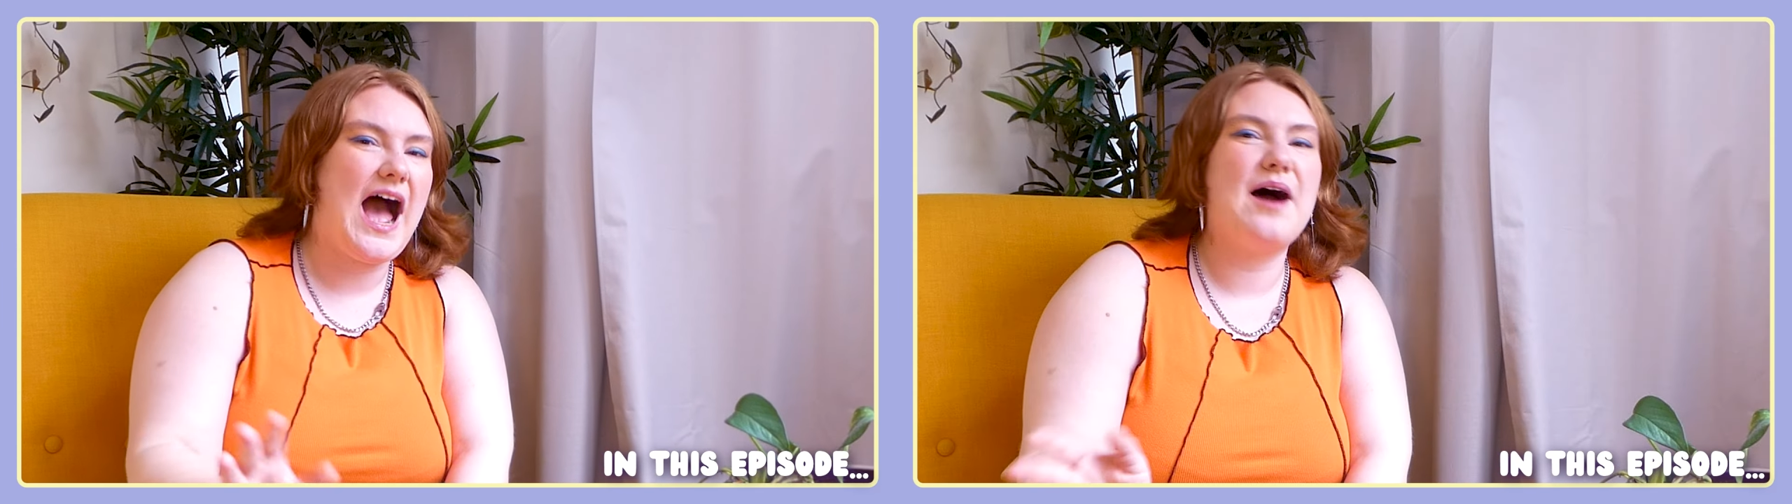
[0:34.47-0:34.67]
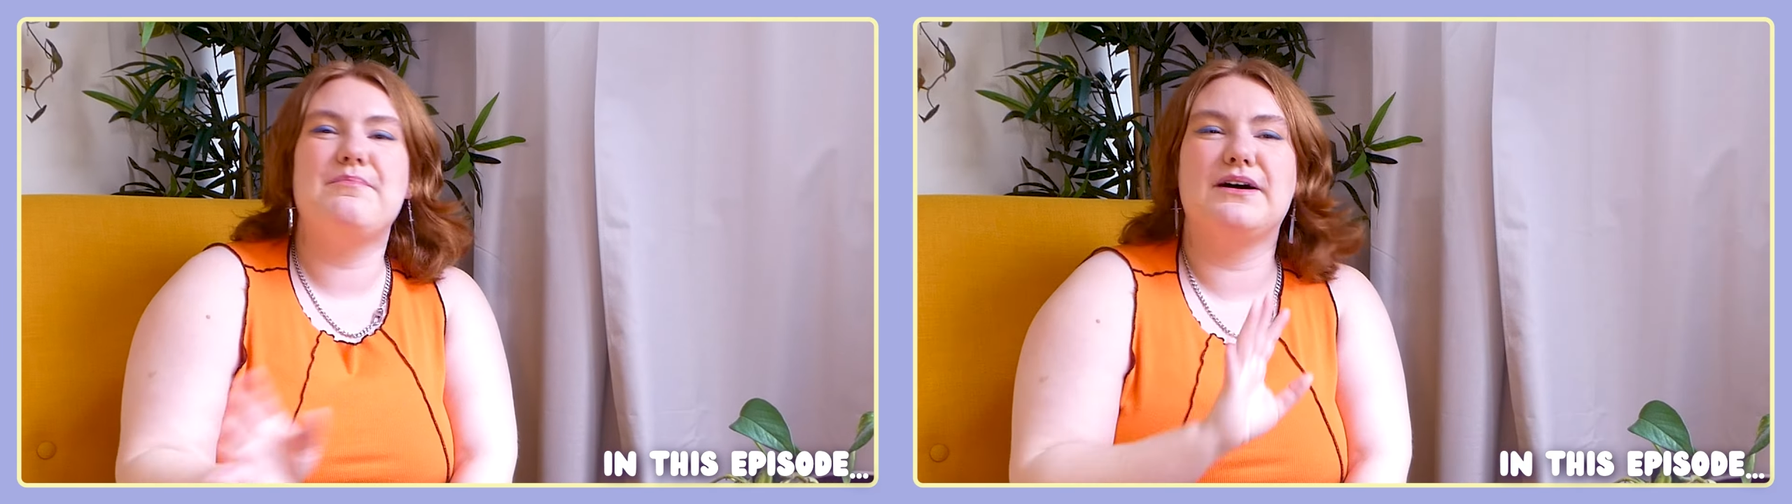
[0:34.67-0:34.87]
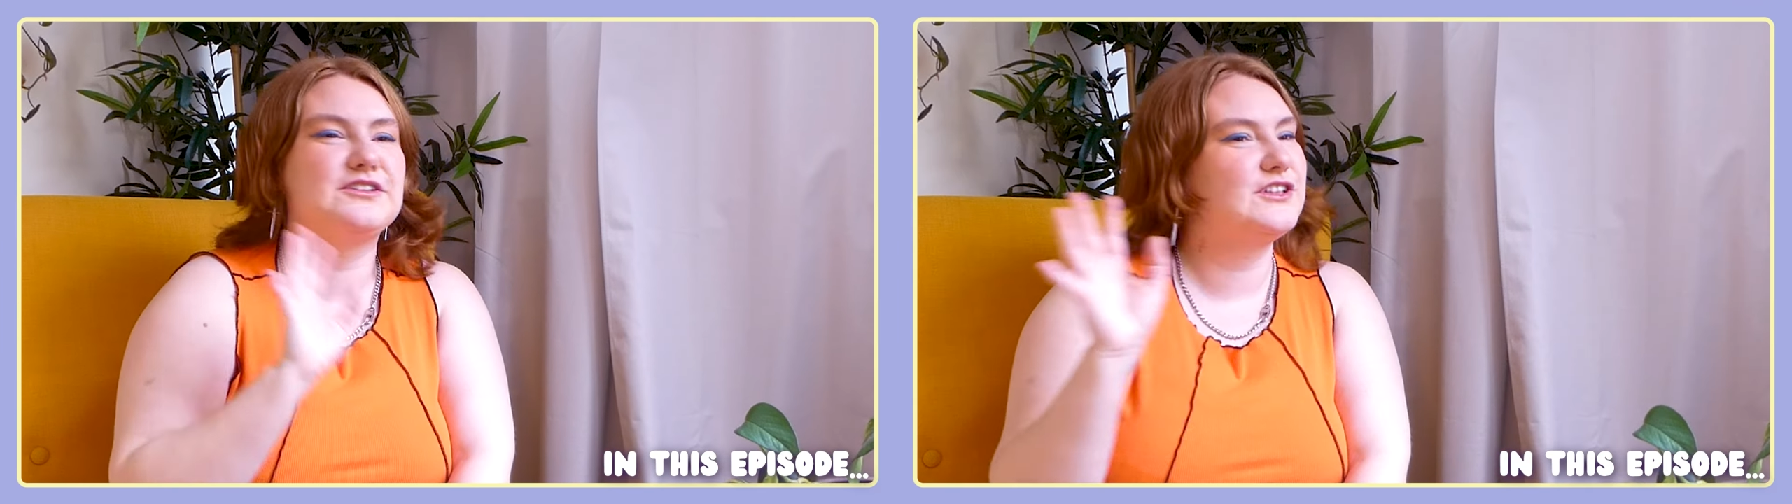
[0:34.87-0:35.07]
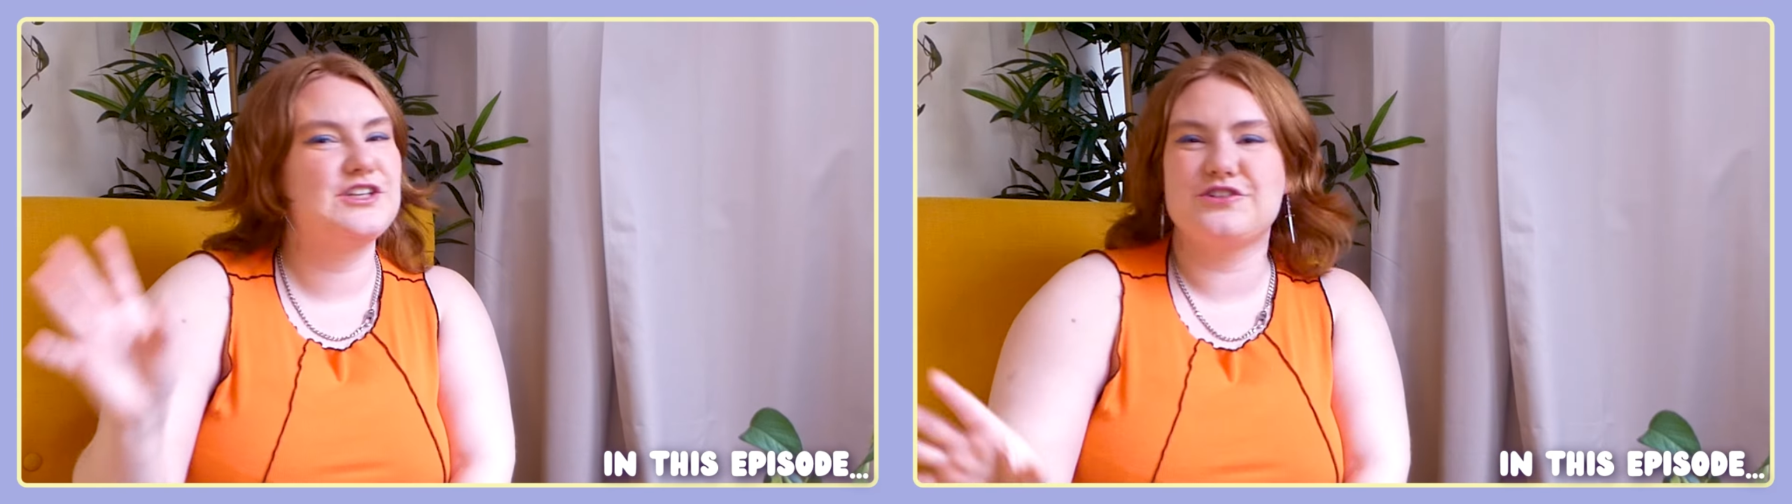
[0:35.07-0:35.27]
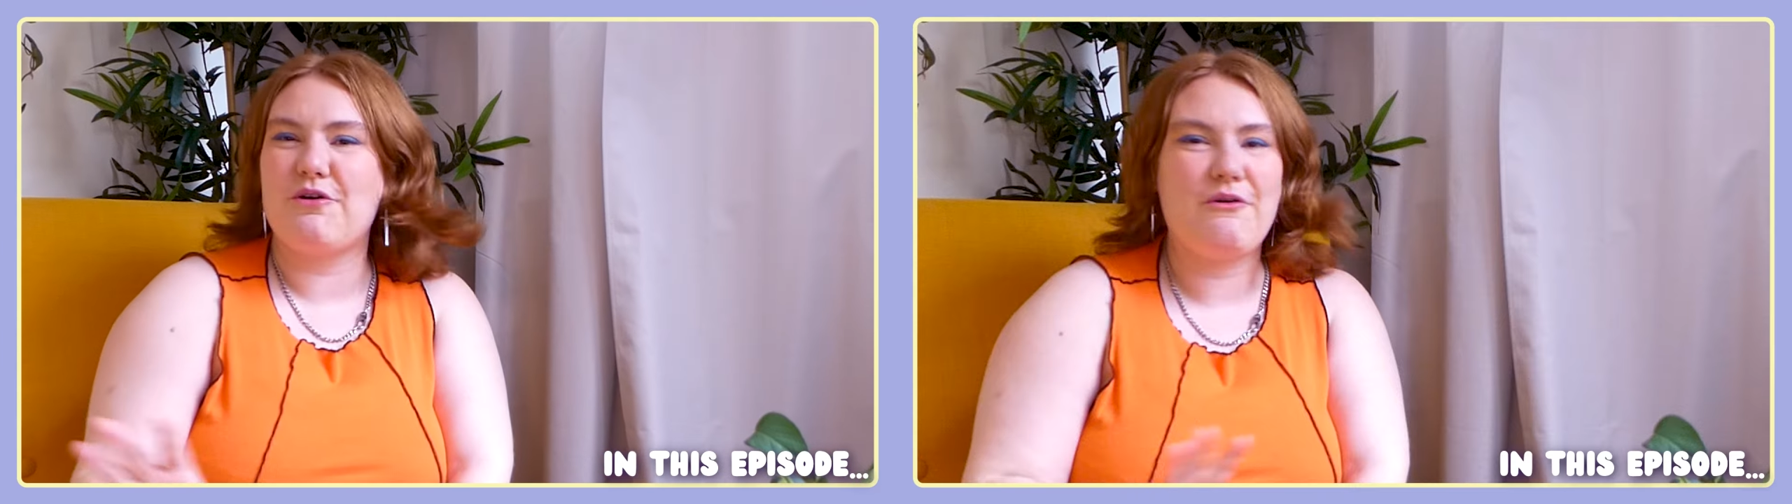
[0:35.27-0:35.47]
about
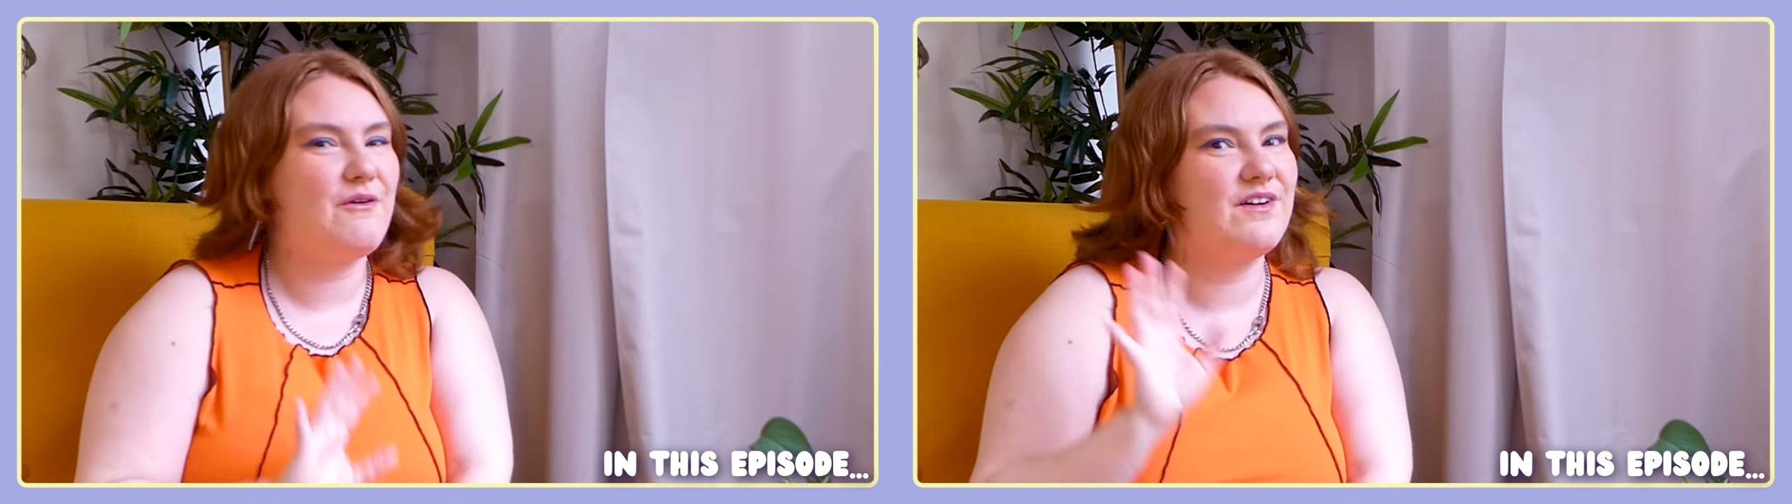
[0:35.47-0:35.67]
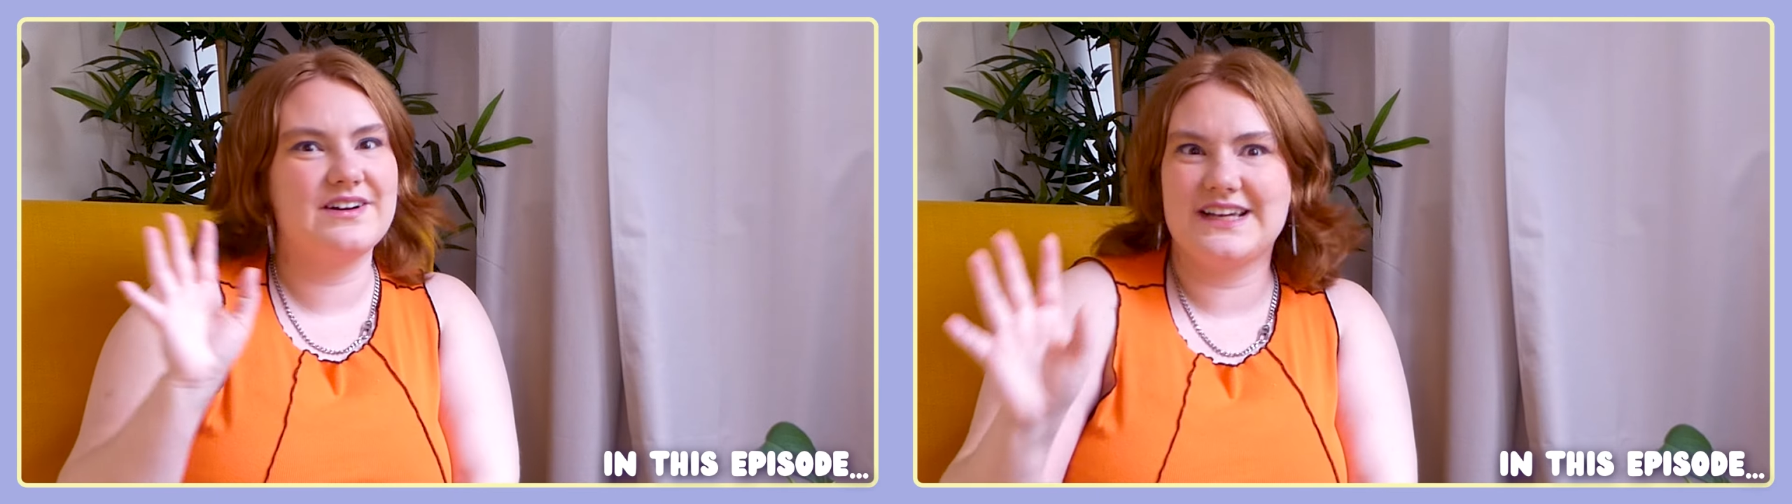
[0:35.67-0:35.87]
this whole